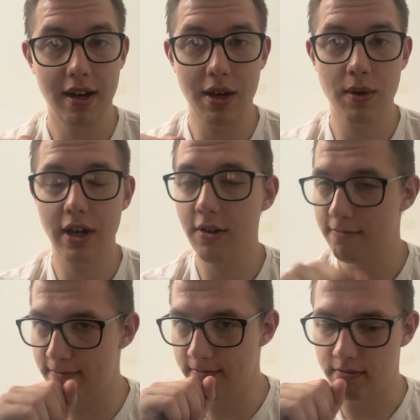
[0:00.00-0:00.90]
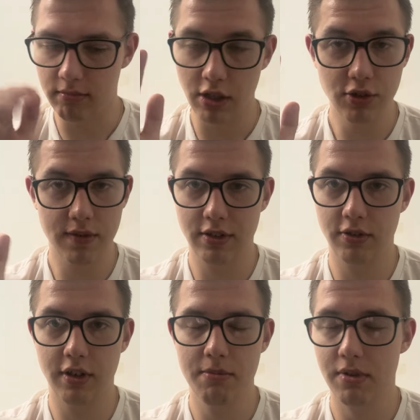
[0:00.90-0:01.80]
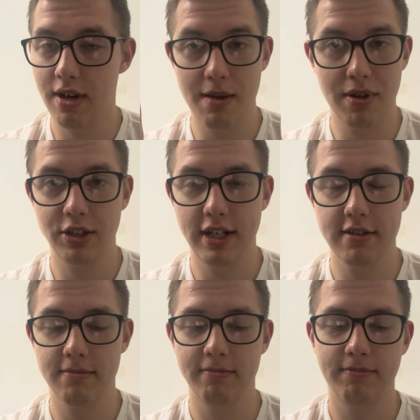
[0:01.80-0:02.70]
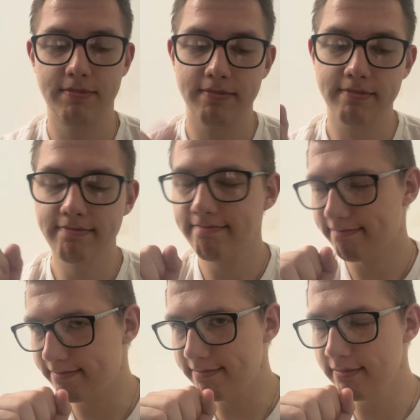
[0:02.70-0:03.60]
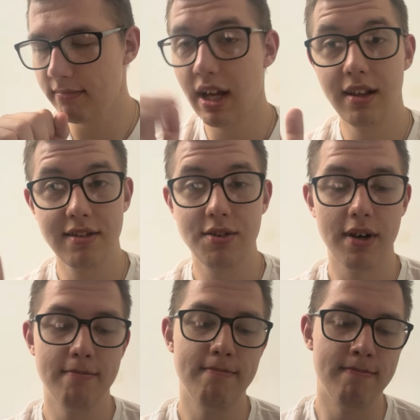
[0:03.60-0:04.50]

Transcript: Here we go. Sorry if I screwed up. I apologize. Let's do it.